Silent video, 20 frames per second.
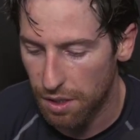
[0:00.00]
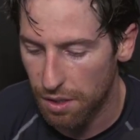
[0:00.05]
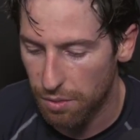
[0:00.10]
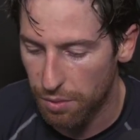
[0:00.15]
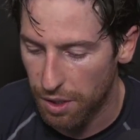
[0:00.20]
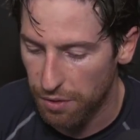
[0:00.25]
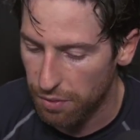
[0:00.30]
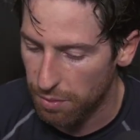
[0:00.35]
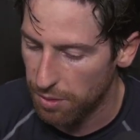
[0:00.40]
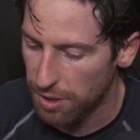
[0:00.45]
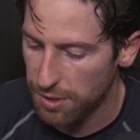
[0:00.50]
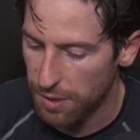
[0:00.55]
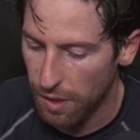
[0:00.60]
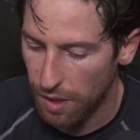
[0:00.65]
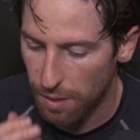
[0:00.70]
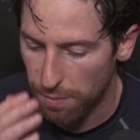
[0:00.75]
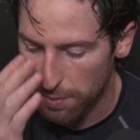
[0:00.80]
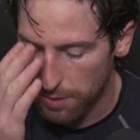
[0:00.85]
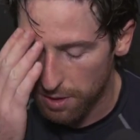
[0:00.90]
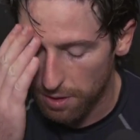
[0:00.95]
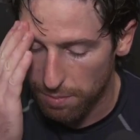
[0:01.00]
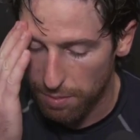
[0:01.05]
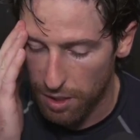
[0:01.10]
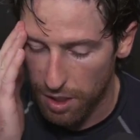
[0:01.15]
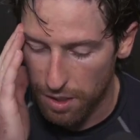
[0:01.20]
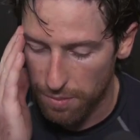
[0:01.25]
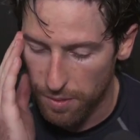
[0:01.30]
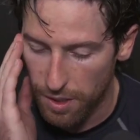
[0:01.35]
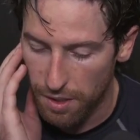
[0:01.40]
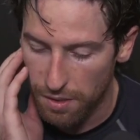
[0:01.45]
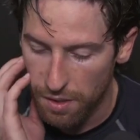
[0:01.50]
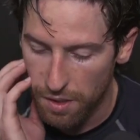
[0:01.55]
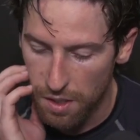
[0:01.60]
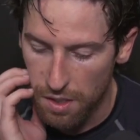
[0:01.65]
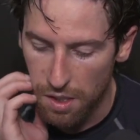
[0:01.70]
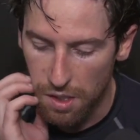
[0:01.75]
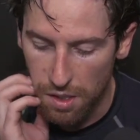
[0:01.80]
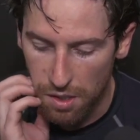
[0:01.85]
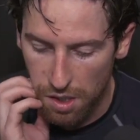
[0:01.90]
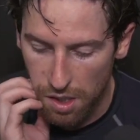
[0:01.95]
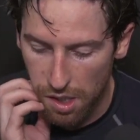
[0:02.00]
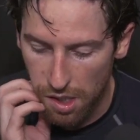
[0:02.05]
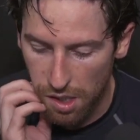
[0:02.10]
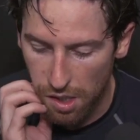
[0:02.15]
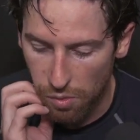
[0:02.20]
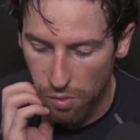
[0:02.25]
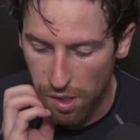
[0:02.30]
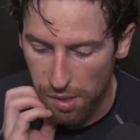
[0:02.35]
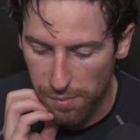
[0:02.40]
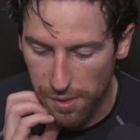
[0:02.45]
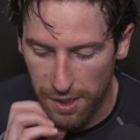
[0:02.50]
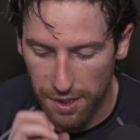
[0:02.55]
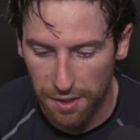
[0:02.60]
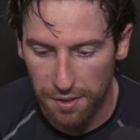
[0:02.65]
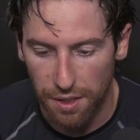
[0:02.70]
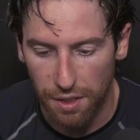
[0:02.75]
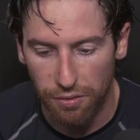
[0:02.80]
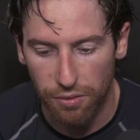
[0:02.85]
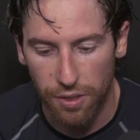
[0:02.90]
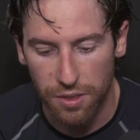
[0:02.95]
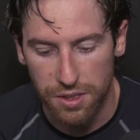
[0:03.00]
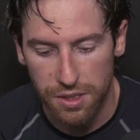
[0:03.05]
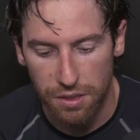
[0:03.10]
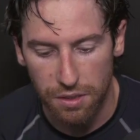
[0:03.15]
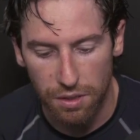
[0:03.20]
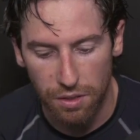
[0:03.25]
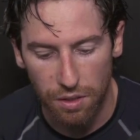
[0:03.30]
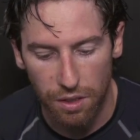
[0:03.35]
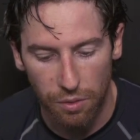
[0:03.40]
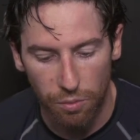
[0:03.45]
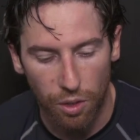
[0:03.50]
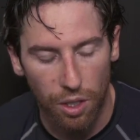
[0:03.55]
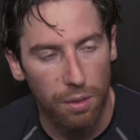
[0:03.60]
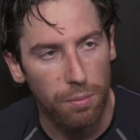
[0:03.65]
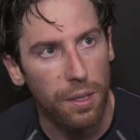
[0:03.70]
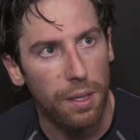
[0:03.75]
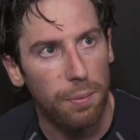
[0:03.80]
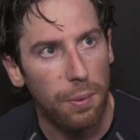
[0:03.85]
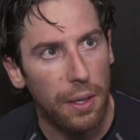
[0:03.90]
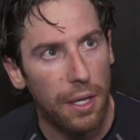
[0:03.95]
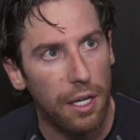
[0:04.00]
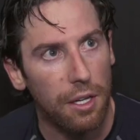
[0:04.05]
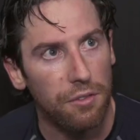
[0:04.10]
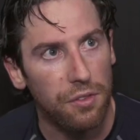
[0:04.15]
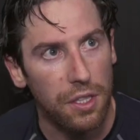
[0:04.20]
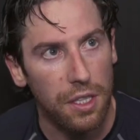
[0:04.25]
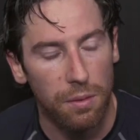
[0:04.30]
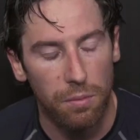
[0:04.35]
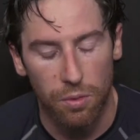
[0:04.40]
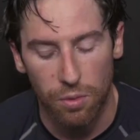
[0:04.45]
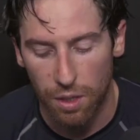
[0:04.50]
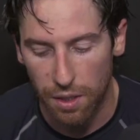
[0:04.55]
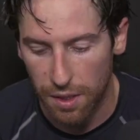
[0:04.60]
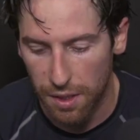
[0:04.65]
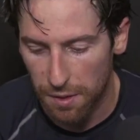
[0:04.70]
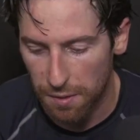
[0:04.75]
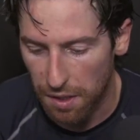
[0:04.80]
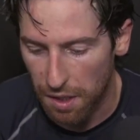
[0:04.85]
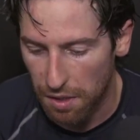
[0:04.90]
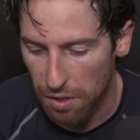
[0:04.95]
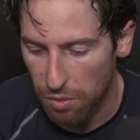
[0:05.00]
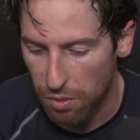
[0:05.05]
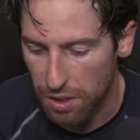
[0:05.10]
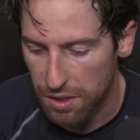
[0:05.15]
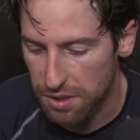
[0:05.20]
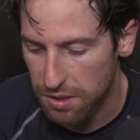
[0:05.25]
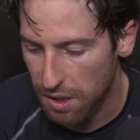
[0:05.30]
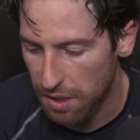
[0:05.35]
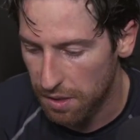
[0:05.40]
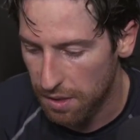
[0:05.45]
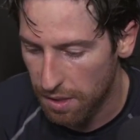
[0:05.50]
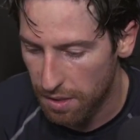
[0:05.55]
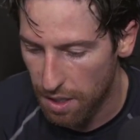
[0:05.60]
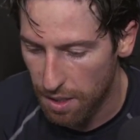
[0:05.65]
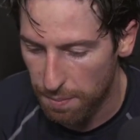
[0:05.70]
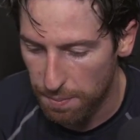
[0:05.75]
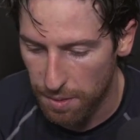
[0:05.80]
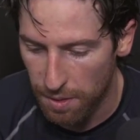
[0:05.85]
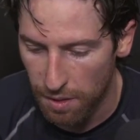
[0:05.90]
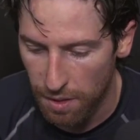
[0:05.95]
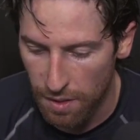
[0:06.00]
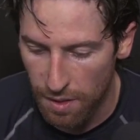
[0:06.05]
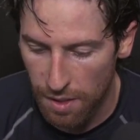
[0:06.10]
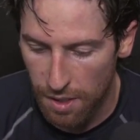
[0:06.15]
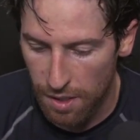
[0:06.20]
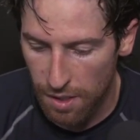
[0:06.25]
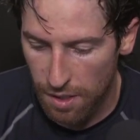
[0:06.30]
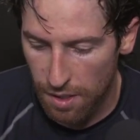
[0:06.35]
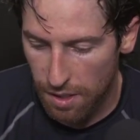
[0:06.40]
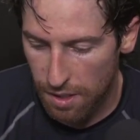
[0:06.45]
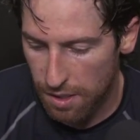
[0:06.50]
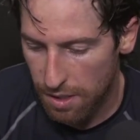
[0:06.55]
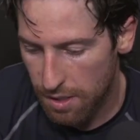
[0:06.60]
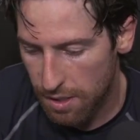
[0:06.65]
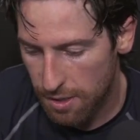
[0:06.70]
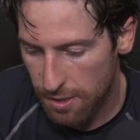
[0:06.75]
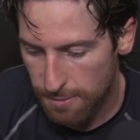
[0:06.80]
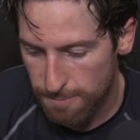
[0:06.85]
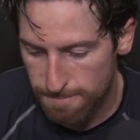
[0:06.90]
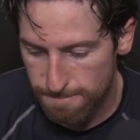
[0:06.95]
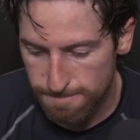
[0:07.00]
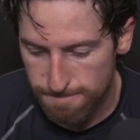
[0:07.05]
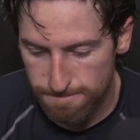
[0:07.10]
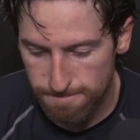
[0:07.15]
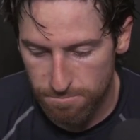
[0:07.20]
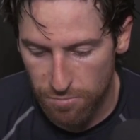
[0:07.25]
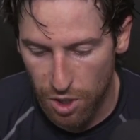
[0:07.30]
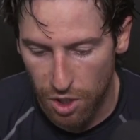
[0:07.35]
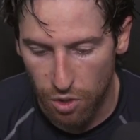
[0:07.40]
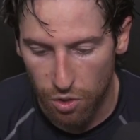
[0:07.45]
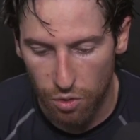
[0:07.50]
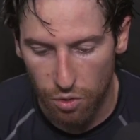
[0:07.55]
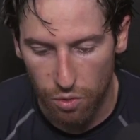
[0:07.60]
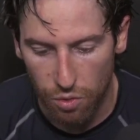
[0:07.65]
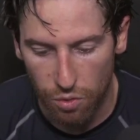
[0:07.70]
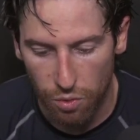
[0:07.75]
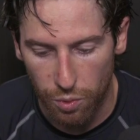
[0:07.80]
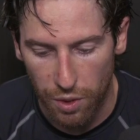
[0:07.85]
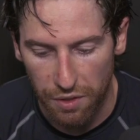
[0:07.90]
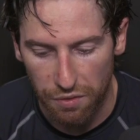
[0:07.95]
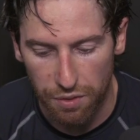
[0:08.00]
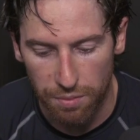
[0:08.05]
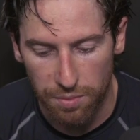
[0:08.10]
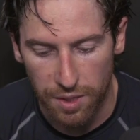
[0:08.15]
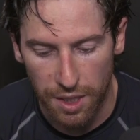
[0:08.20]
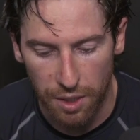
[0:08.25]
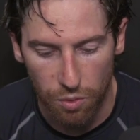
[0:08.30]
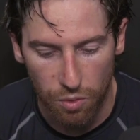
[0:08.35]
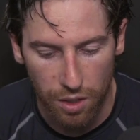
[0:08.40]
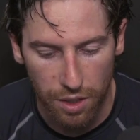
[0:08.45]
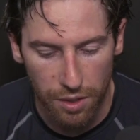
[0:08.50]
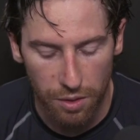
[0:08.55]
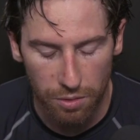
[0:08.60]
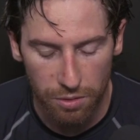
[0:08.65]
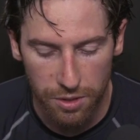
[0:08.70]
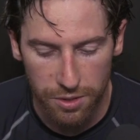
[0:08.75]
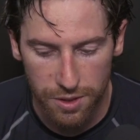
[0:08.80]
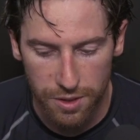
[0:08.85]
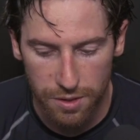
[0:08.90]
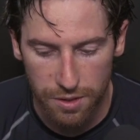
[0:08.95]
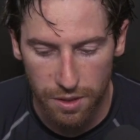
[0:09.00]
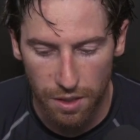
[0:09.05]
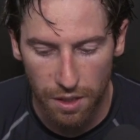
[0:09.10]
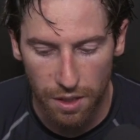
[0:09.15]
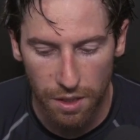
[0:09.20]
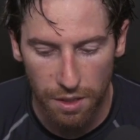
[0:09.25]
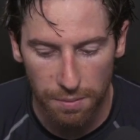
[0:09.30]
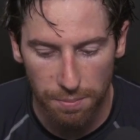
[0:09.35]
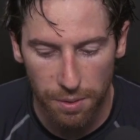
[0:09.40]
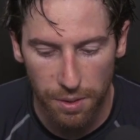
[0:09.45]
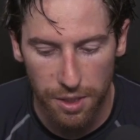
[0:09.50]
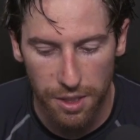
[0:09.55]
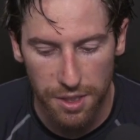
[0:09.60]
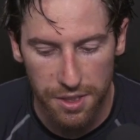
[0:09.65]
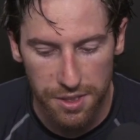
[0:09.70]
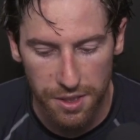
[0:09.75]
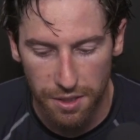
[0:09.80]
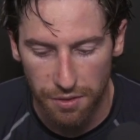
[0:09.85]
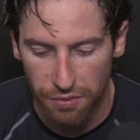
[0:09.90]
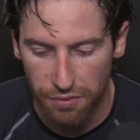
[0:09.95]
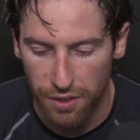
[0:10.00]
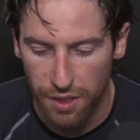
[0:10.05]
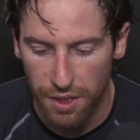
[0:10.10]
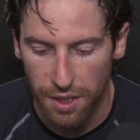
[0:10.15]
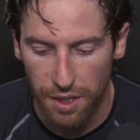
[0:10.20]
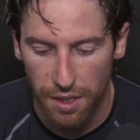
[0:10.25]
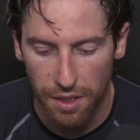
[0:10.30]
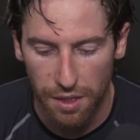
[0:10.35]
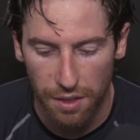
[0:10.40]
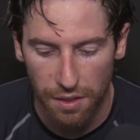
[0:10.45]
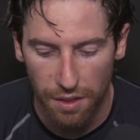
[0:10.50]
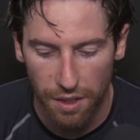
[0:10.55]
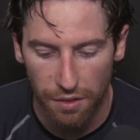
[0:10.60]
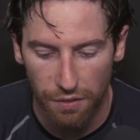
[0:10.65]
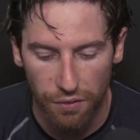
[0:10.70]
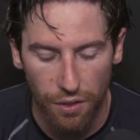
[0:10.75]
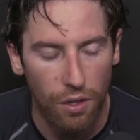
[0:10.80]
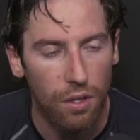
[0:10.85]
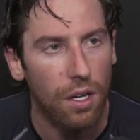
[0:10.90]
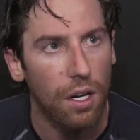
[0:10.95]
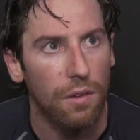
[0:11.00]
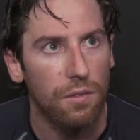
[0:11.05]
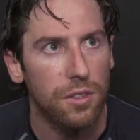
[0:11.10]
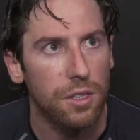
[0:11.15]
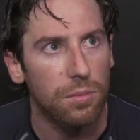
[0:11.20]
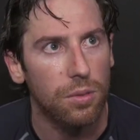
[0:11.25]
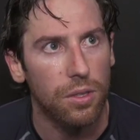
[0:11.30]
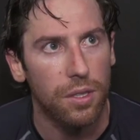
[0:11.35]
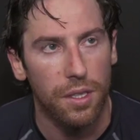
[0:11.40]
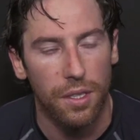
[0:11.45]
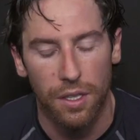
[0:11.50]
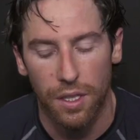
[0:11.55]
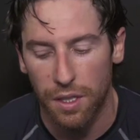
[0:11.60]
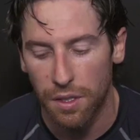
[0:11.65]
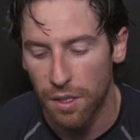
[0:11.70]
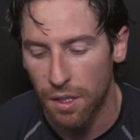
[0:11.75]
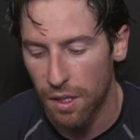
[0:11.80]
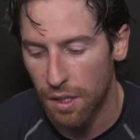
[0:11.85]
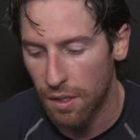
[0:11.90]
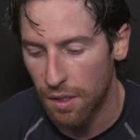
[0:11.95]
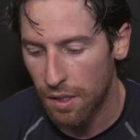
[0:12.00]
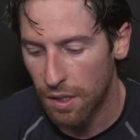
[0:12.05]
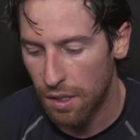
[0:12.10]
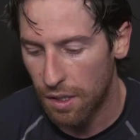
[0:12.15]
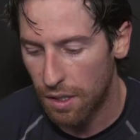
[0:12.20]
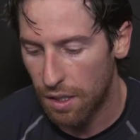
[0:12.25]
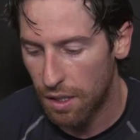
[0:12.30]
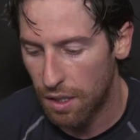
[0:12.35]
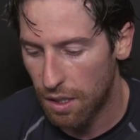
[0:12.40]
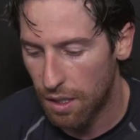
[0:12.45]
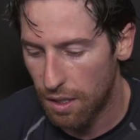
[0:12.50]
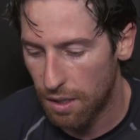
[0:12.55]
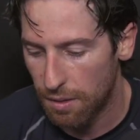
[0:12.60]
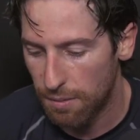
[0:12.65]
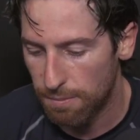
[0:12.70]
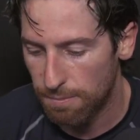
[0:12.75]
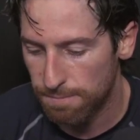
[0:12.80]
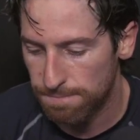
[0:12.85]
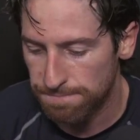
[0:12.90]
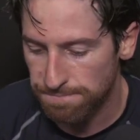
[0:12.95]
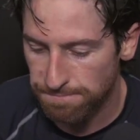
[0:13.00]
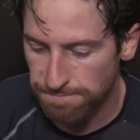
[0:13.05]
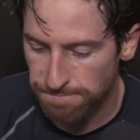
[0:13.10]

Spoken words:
right from the top to the bottom that want to make a difference and want to be a playoff team and want to contend to win a Stanley Cup. And right from day one, it was pretty easy to fit in, and it felt comfortable here. And